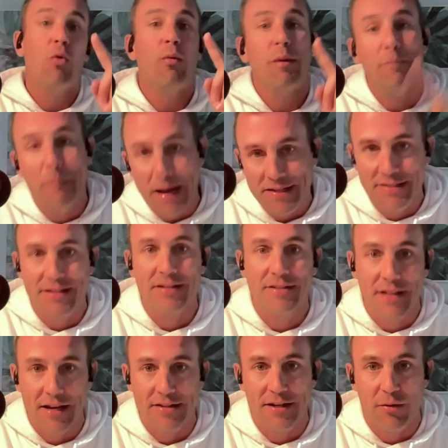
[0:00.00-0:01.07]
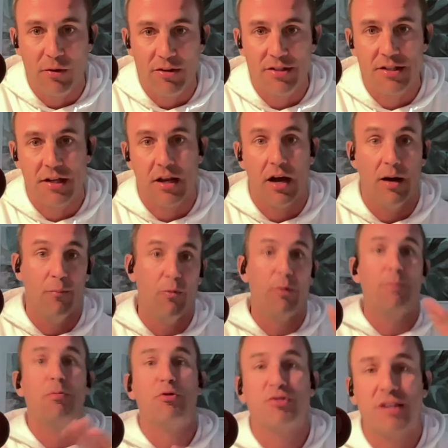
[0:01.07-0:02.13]
when Messi says he wants to come,
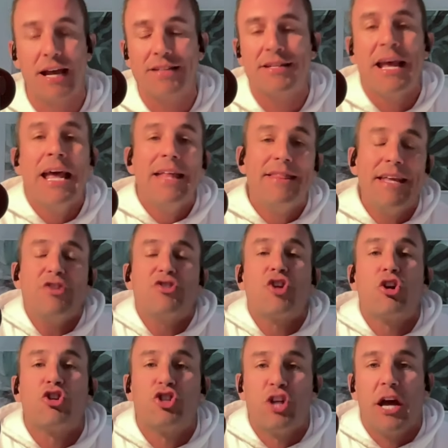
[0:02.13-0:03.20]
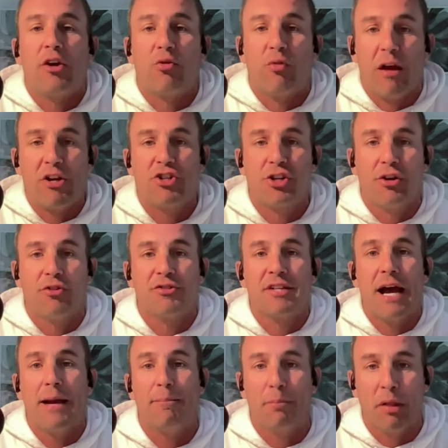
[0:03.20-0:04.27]
when Busquets, these are generational
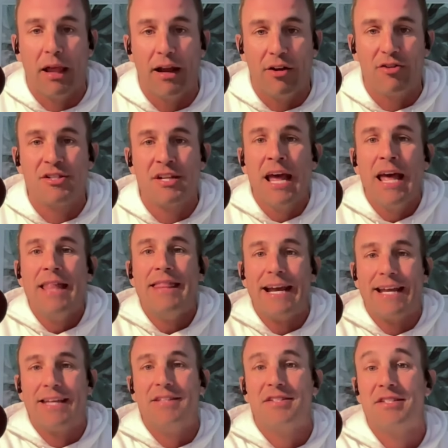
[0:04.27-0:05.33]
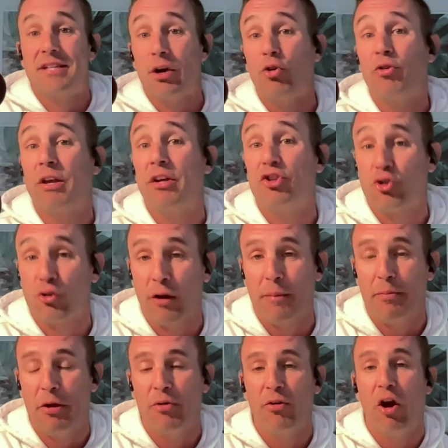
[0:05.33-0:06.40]
type players that can still
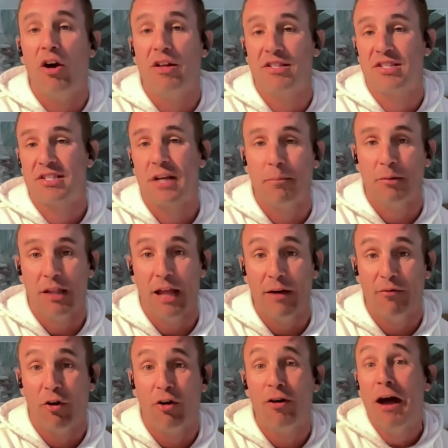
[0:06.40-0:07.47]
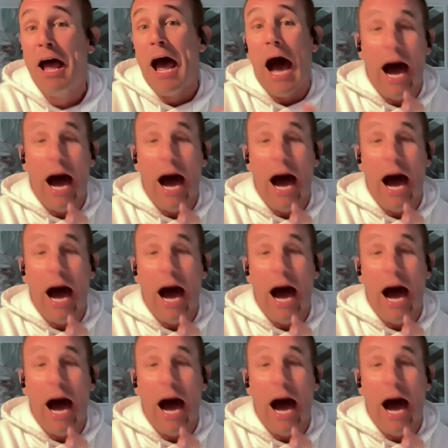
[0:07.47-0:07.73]
contribute on some level.